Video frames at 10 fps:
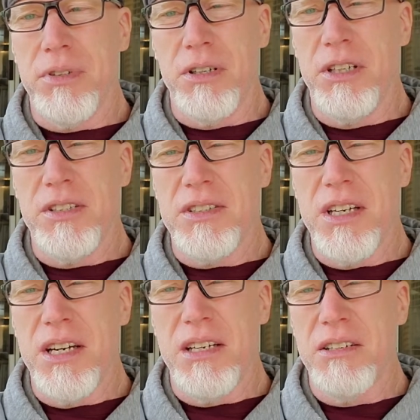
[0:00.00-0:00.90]
on the
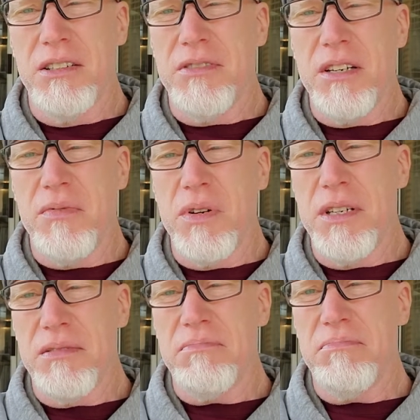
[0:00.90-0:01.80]
inside, your inside
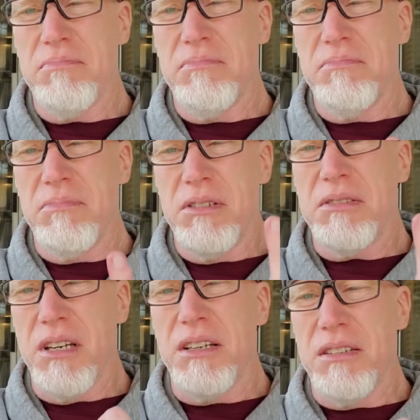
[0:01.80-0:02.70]
voice looks like